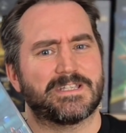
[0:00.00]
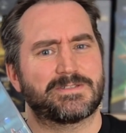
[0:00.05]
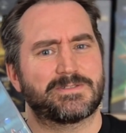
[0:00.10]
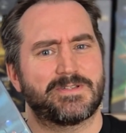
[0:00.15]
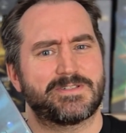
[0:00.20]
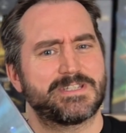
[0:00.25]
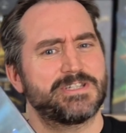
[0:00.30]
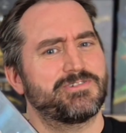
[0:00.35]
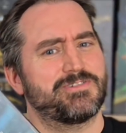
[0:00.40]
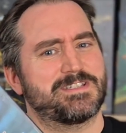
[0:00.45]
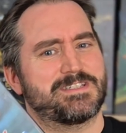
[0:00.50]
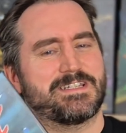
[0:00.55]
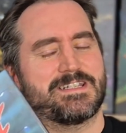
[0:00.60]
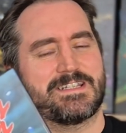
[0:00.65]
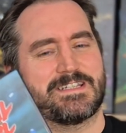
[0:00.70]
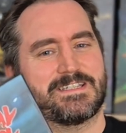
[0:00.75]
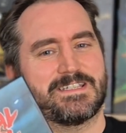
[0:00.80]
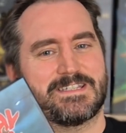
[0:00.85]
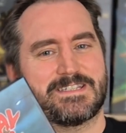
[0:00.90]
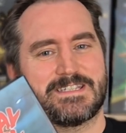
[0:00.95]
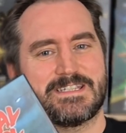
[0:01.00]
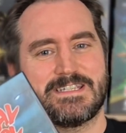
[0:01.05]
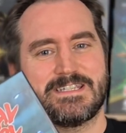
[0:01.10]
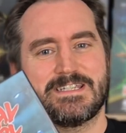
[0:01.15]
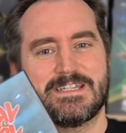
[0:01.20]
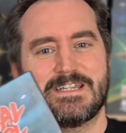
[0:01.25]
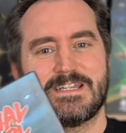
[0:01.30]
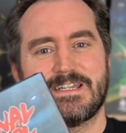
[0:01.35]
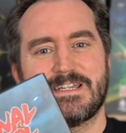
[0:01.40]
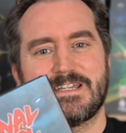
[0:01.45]
So it's interesting that the
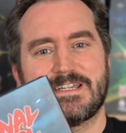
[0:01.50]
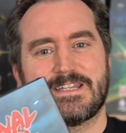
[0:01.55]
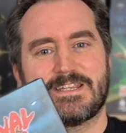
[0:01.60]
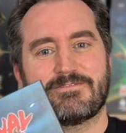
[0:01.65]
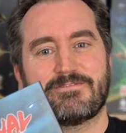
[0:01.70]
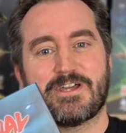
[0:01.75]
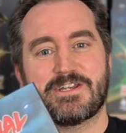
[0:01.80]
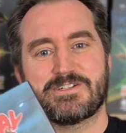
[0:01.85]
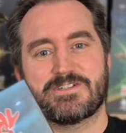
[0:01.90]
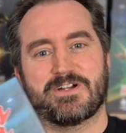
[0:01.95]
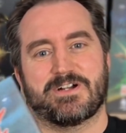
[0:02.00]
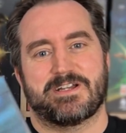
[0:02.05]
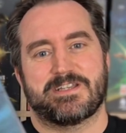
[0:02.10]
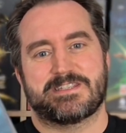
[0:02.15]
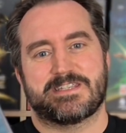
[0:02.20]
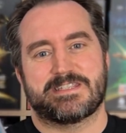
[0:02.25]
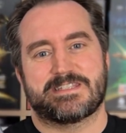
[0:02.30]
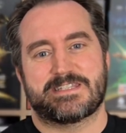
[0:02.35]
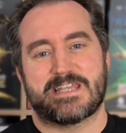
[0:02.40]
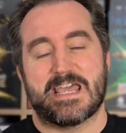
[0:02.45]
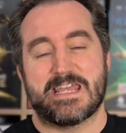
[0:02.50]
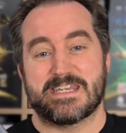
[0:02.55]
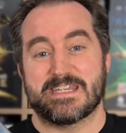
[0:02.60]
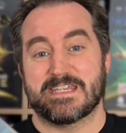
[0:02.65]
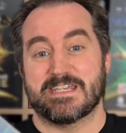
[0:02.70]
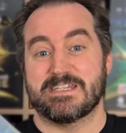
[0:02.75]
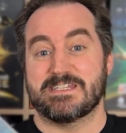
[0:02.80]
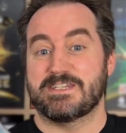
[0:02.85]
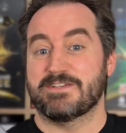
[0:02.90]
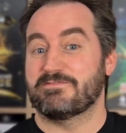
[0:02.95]
franchise is
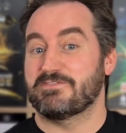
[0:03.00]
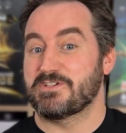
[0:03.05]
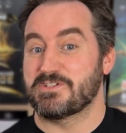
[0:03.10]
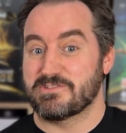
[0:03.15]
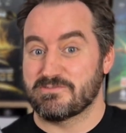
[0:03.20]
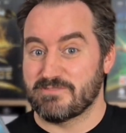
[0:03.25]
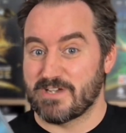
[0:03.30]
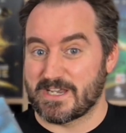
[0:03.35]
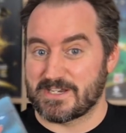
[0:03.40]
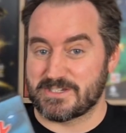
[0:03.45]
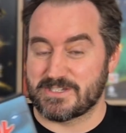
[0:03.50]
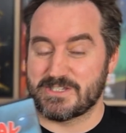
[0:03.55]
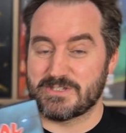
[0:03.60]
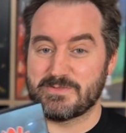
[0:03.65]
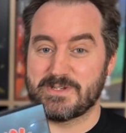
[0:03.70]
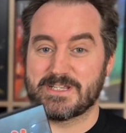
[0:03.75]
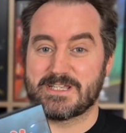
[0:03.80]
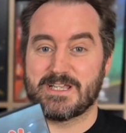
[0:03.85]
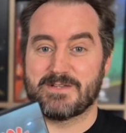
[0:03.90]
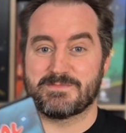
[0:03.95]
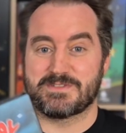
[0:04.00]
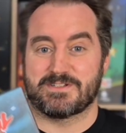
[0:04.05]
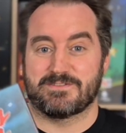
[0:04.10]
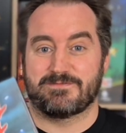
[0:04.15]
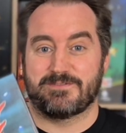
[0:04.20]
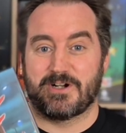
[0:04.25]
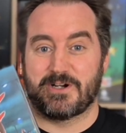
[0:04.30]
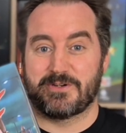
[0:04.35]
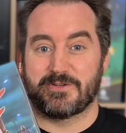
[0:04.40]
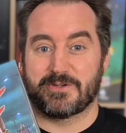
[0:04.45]
heading in different directions when it comes to
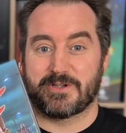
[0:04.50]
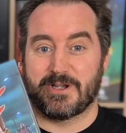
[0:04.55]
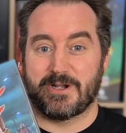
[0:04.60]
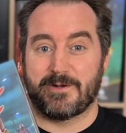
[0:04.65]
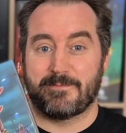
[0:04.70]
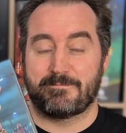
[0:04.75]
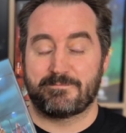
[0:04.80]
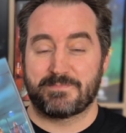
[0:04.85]
Final Girl.